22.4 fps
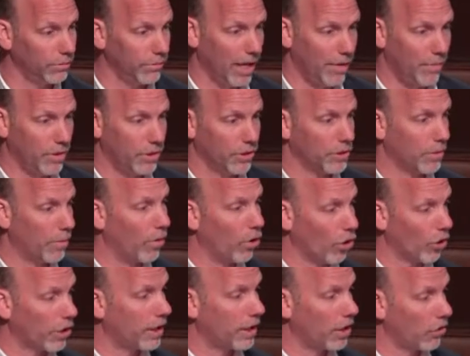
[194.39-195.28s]
maybe there's a
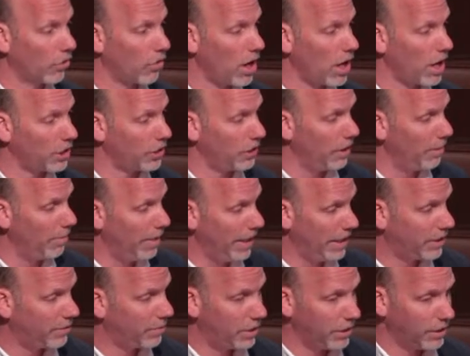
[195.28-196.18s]
parking garage in the
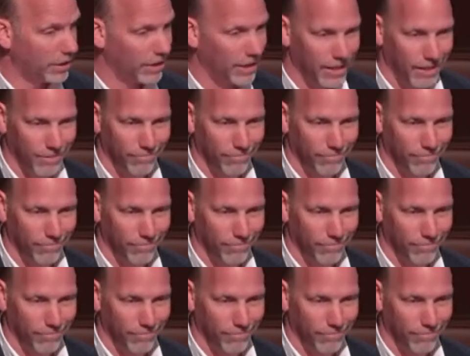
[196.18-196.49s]
basement,